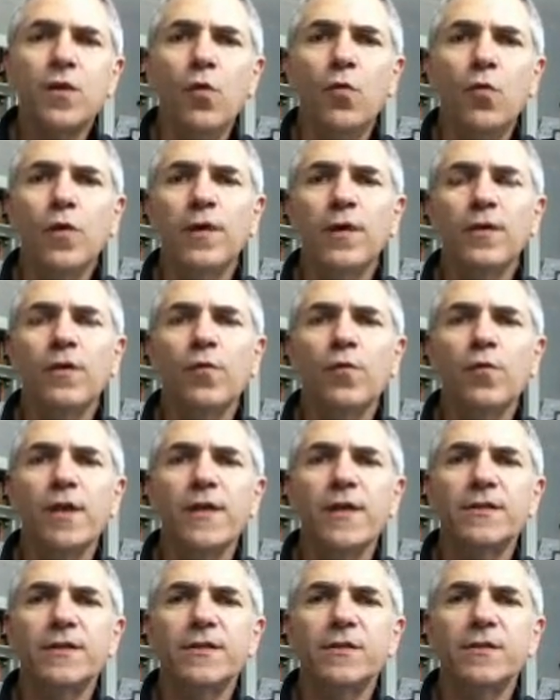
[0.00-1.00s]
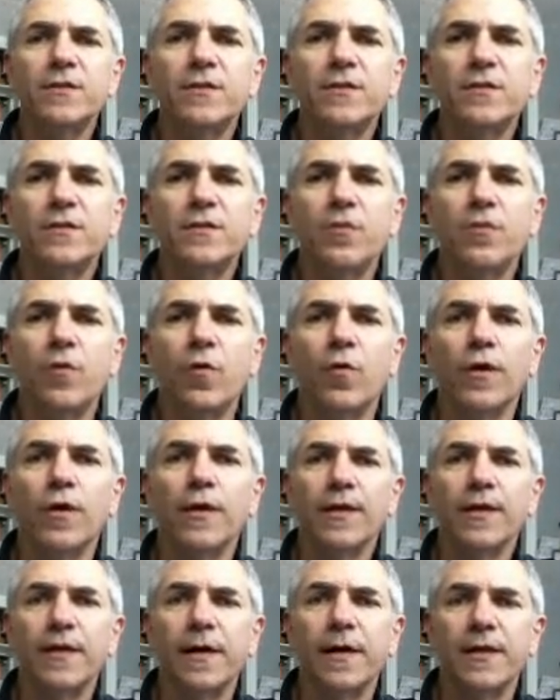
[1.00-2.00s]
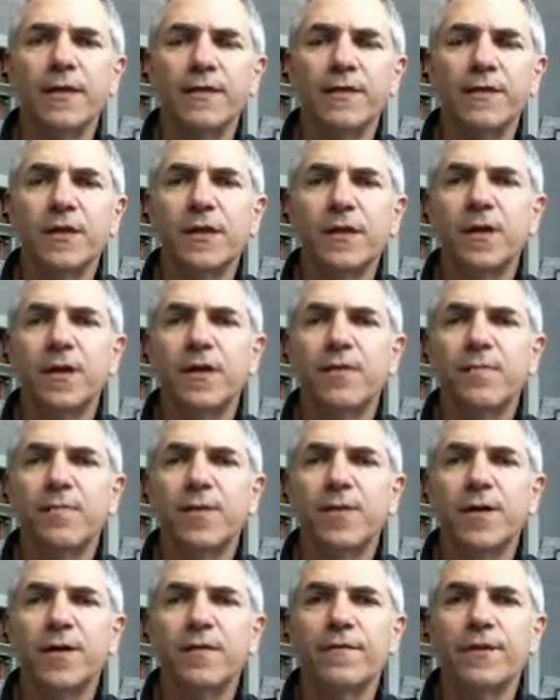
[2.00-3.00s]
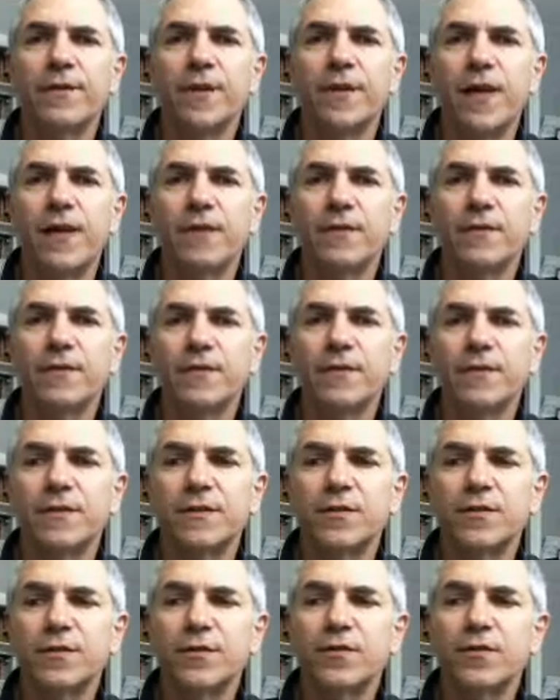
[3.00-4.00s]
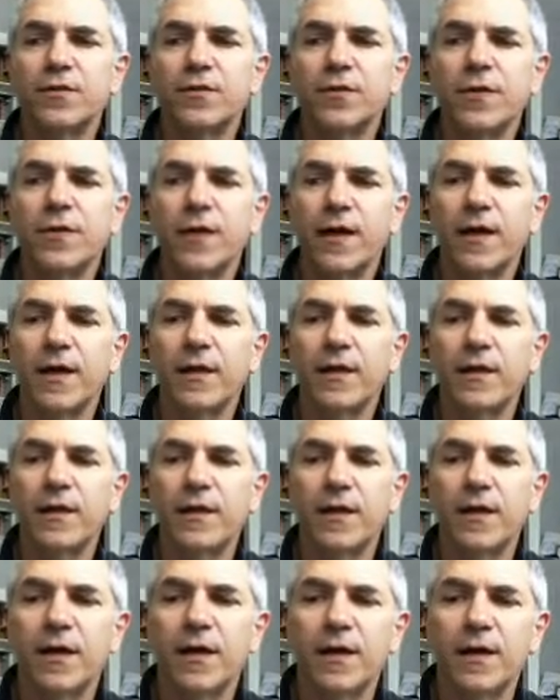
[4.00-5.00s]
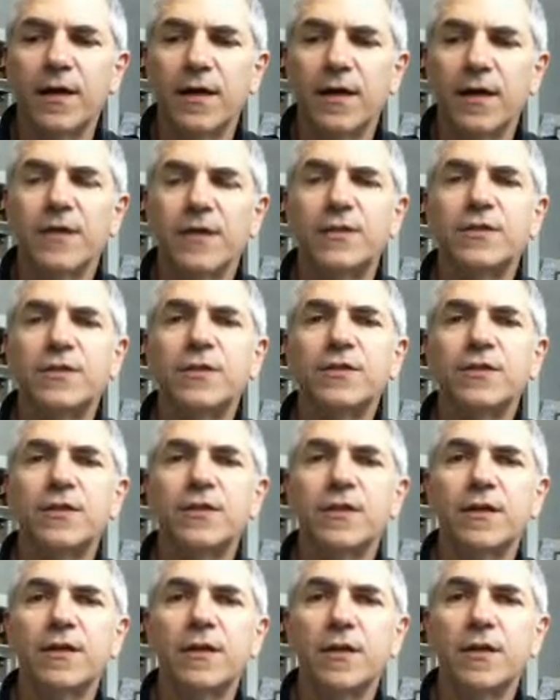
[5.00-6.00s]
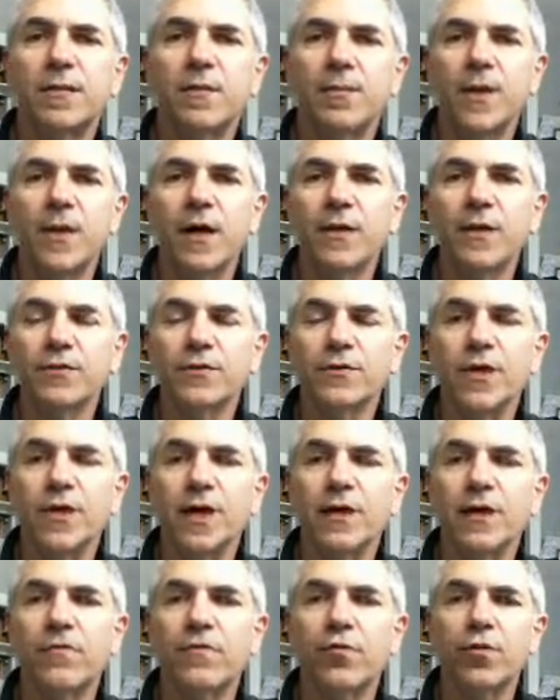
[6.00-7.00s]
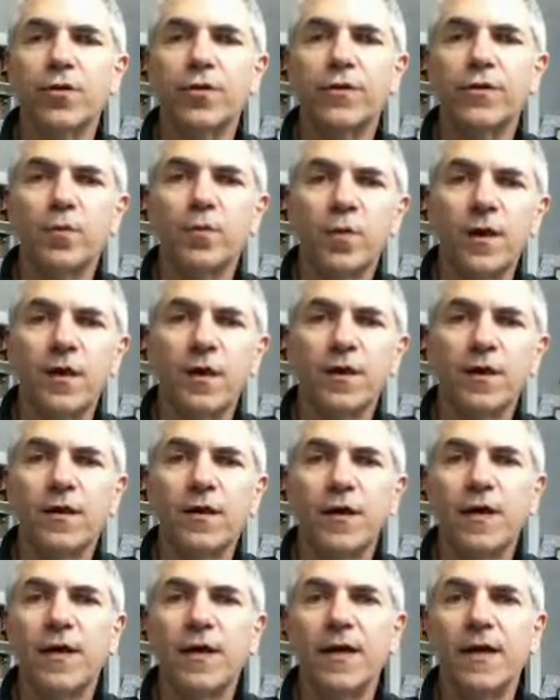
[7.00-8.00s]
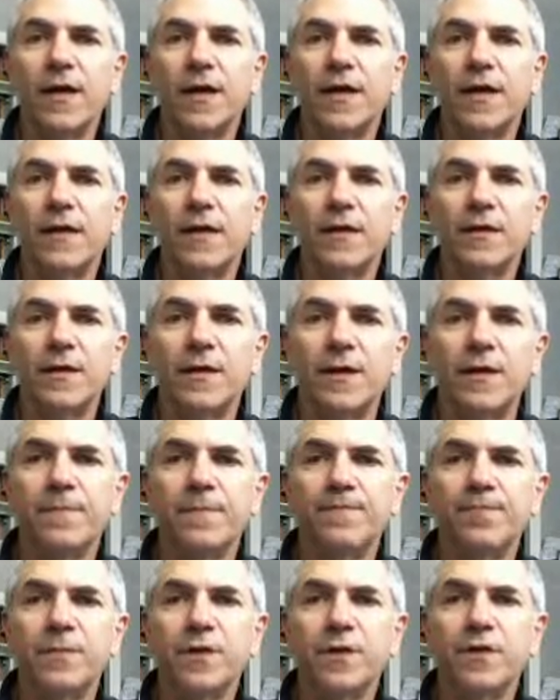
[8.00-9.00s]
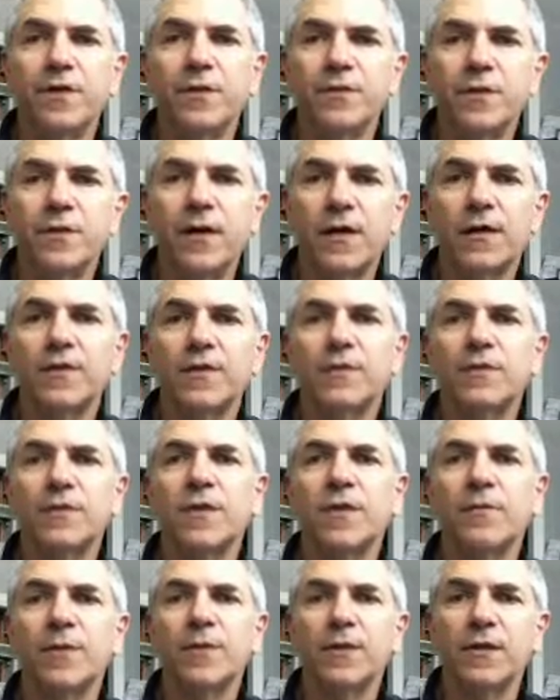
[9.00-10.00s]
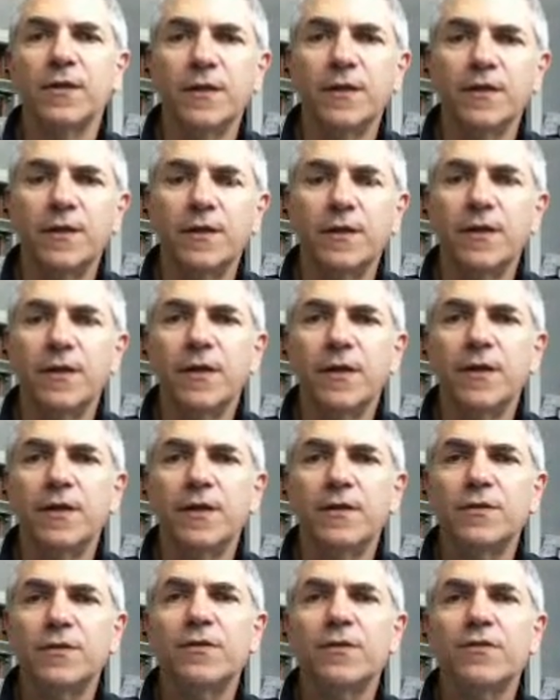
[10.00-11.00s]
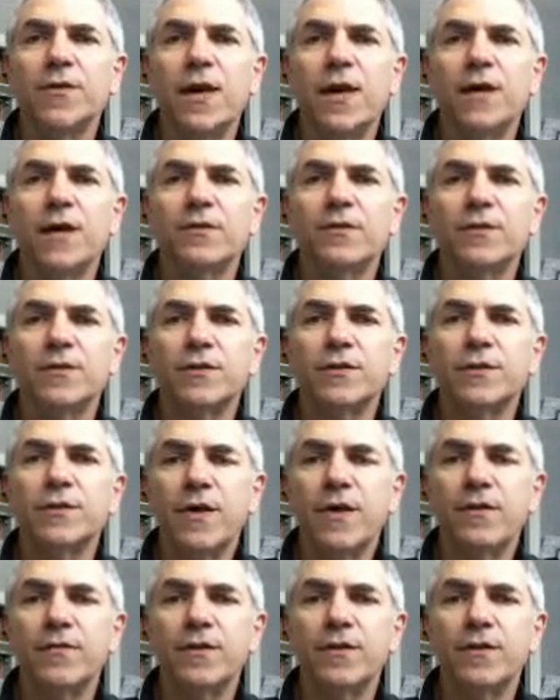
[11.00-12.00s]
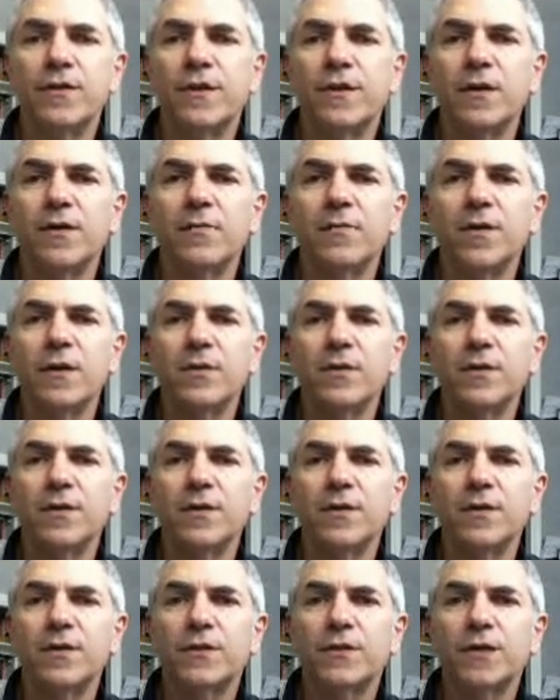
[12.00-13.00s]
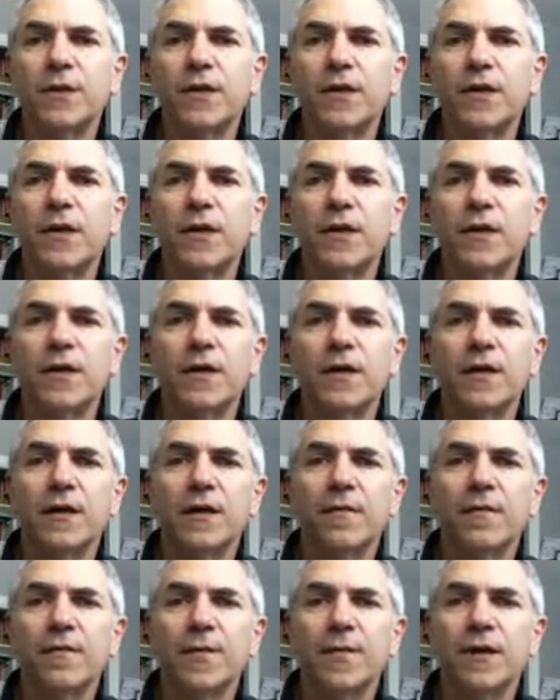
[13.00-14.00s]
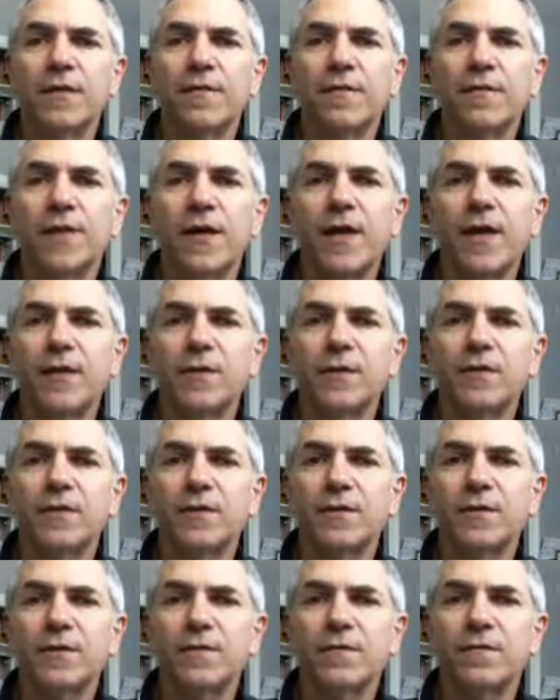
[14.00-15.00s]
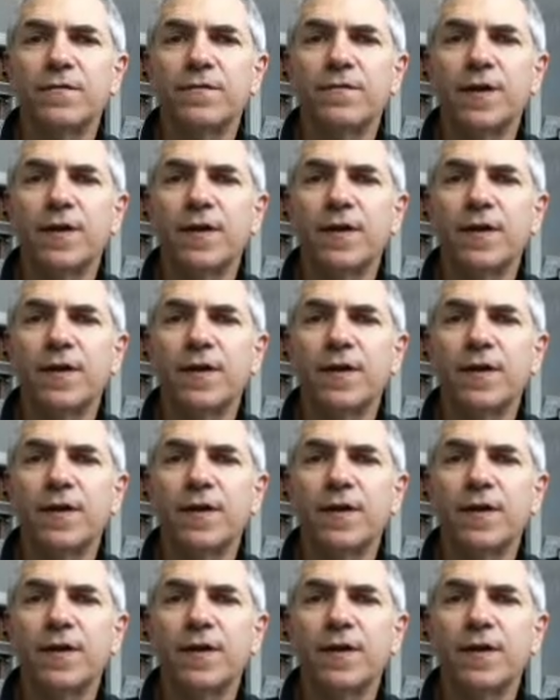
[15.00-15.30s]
One of the ways to organize a comparative analysis is to look at existing models that have worked well. And Jacques Semelin in 2007 published a comparative analysis of